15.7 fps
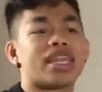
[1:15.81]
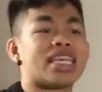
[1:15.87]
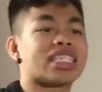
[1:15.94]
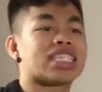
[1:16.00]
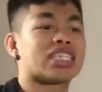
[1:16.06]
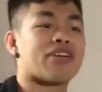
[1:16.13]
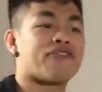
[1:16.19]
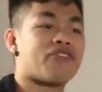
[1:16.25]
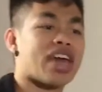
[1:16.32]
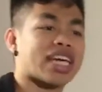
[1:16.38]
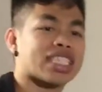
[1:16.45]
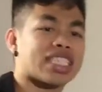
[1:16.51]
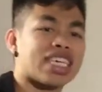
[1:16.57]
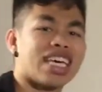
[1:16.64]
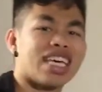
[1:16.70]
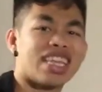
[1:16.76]
this
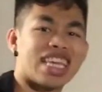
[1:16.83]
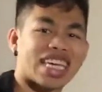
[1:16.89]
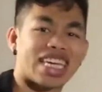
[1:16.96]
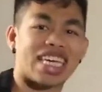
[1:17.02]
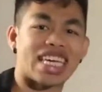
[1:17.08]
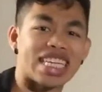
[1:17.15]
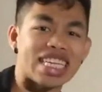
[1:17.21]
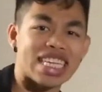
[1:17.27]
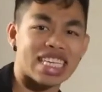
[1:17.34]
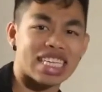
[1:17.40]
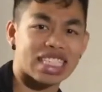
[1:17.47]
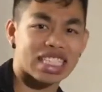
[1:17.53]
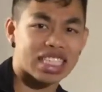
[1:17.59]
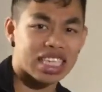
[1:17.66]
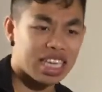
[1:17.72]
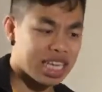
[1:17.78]
affects the kidneys.
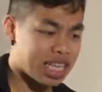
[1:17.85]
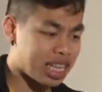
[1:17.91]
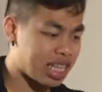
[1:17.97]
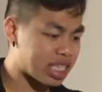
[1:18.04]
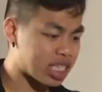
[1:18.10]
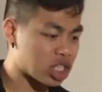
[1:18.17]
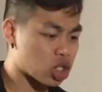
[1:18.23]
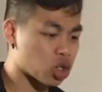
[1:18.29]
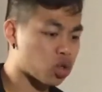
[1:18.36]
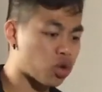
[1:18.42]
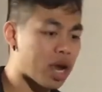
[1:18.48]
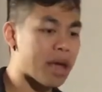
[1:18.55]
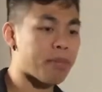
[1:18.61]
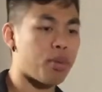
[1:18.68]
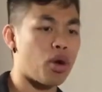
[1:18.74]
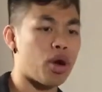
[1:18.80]
This is a
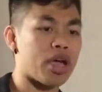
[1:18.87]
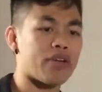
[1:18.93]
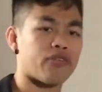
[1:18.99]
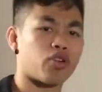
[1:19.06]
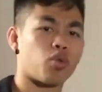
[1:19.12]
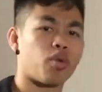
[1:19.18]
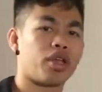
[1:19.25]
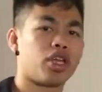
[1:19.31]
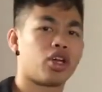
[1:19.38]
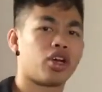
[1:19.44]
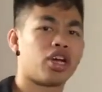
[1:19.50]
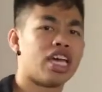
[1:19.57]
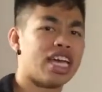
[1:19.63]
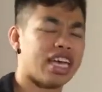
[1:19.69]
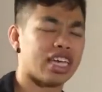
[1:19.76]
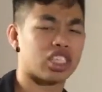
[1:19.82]
great point for when you're
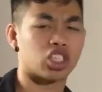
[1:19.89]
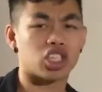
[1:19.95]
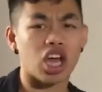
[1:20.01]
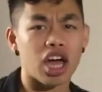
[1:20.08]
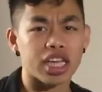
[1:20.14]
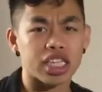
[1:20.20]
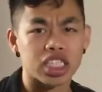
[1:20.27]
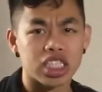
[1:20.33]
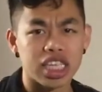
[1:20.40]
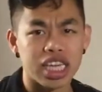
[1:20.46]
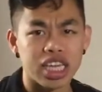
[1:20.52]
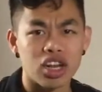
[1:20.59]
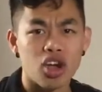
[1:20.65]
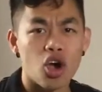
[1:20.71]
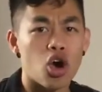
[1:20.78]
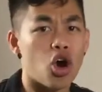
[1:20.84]
exhausted,
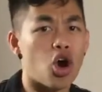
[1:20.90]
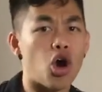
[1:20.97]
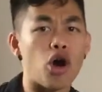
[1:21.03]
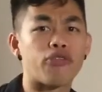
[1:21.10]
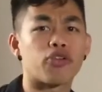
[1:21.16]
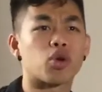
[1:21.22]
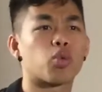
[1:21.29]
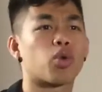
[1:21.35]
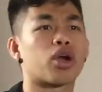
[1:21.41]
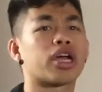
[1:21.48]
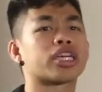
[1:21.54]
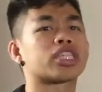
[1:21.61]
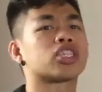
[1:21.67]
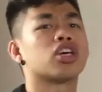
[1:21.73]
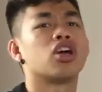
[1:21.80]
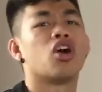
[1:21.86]

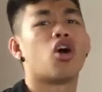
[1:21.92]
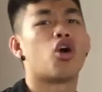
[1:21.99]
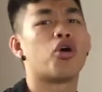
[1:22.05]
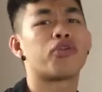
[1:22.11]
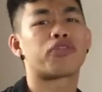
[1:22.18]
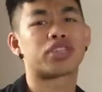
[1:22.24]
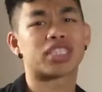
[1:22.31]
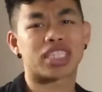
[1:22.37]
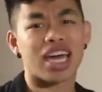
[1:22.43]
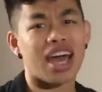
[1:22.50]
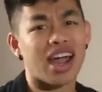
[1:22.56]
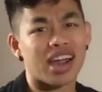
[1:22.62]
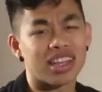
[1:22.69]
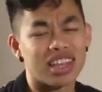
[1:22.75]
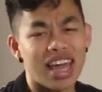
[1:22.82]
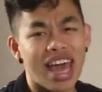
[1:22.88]
overworked,
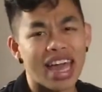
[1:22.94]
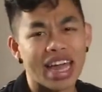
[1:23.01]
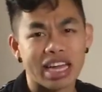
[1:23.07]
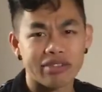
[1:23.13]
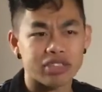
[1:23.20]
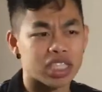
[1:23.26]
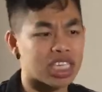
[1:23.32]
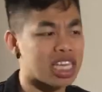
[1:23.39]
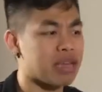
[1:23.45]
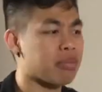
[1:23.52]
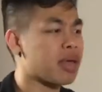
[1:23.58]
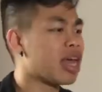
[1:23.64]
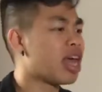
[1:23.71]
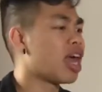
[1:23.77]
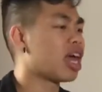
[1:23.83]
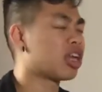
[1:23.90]
overtired, lack of sleep,
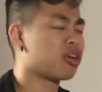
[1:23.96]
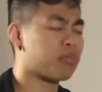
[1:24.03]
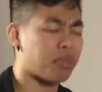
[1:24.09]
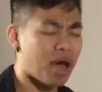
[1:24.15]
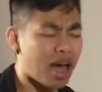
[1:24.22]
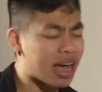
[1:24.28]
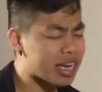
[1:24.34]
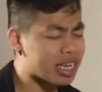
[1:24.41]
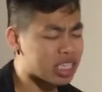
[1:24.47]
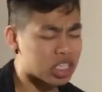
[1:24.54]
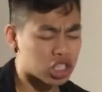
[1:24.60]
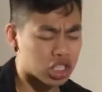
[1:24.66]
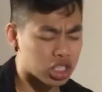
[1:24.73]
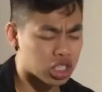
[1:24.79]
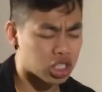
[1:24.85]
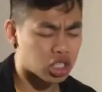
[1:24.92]
and your body is
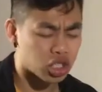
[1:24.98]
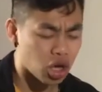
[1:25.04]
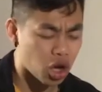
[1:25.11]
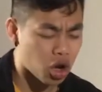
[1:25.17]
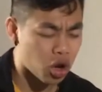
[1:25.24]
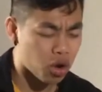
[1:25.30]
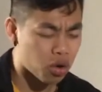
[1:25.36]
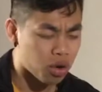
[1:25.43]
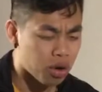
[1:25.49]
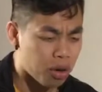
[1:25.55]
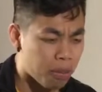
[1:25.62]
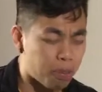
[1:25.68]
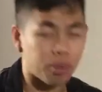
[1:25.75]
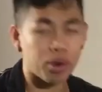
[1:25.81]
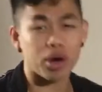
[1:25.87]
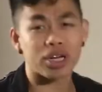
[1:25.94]
just so
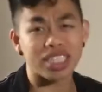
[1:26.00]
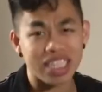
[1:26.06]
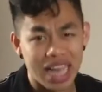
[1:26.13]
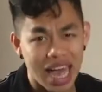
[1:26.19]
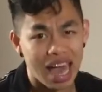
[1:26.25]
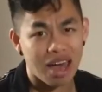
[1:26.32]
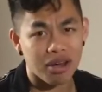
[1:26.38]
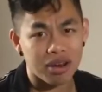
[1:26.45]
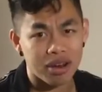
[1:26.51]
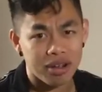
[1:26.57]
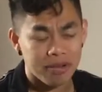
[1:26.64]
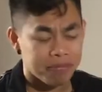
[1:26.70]
burnt out,